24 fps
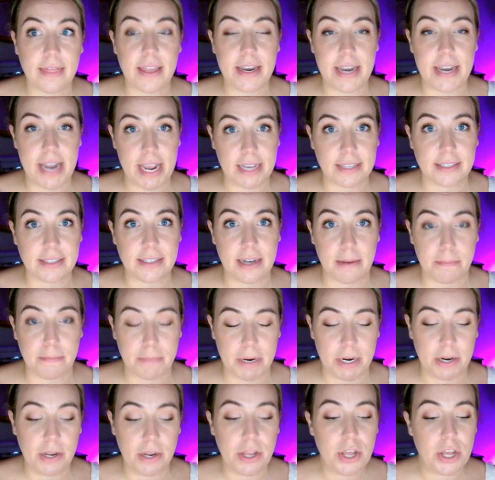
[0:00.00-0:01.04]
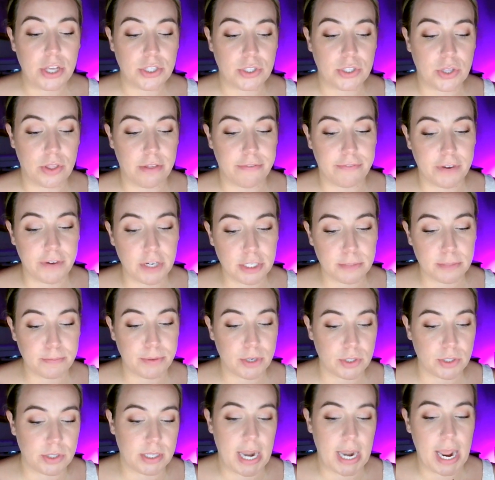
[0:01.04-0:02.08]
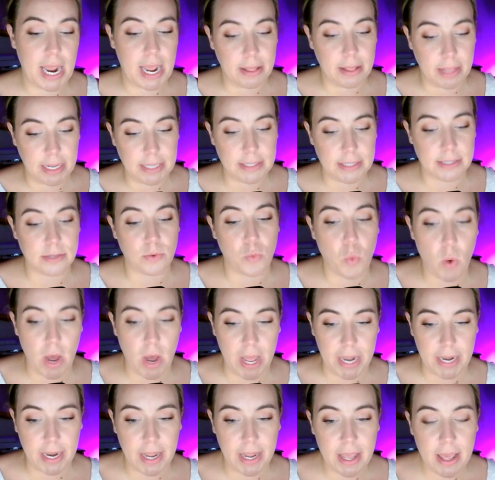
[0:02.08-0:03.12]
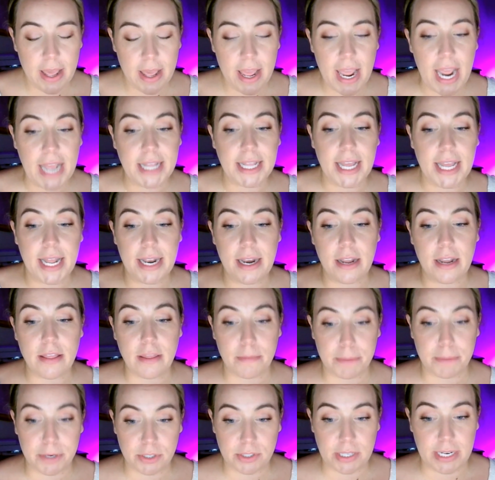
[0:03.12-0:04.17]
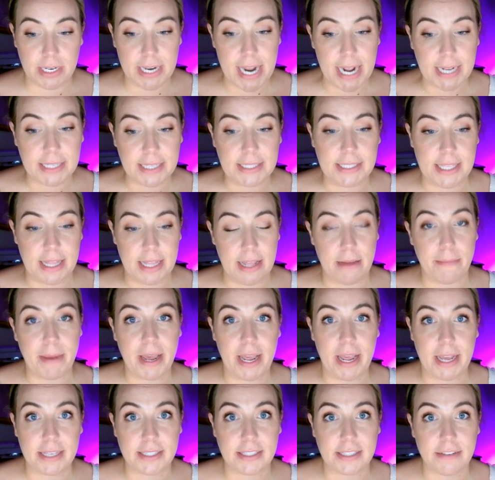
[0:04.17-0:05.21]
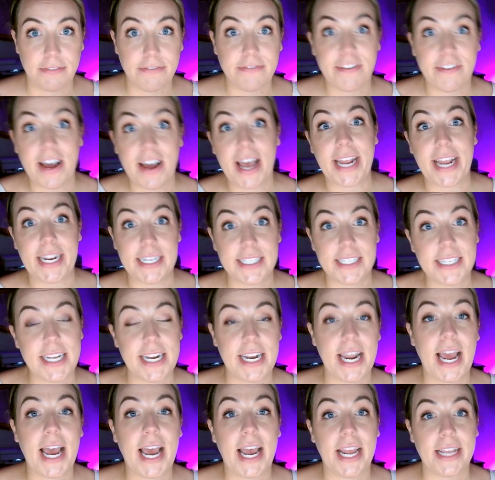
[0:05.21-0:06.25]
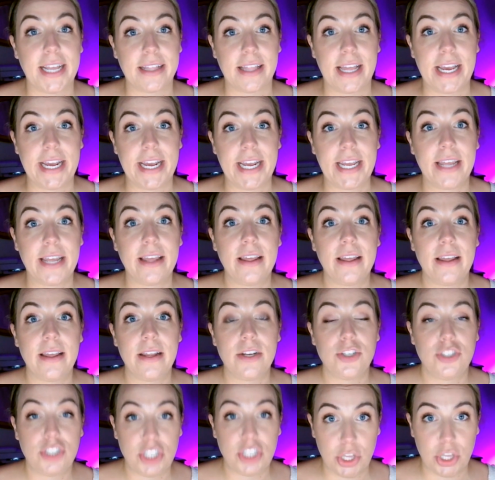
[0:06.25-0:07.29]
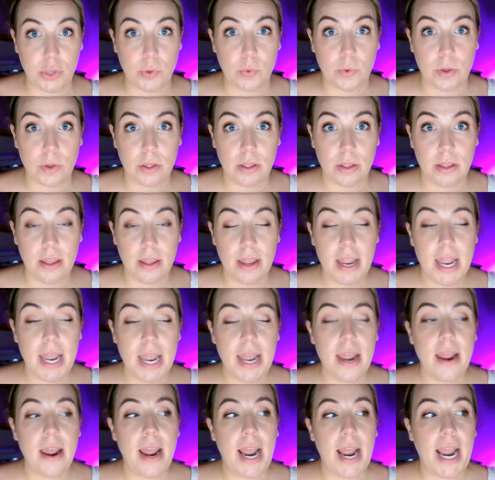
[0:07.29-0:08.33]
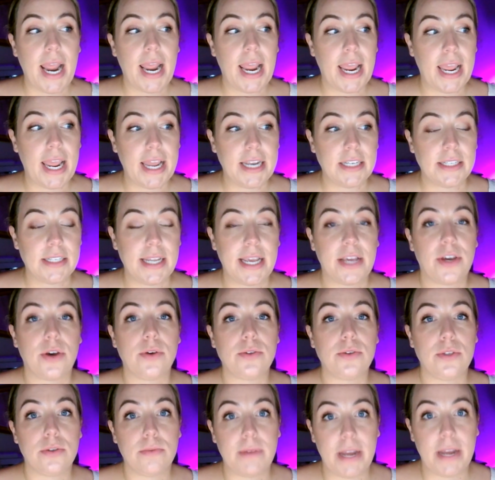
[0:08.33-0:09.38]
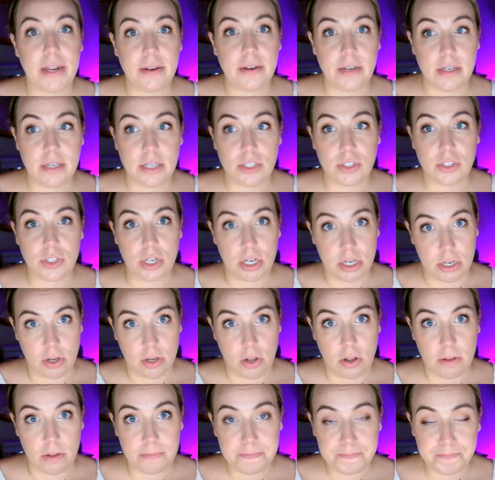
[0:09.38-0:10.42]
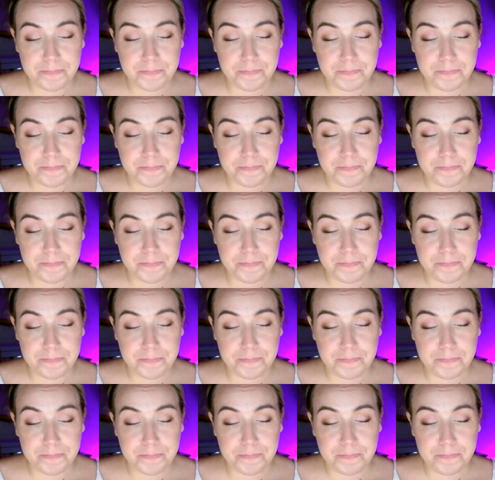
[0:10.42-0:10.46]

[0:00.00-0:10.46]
next number. So the first person highlights 1, and then the person next to them has to find and highlight 2. And it goes around in a circle.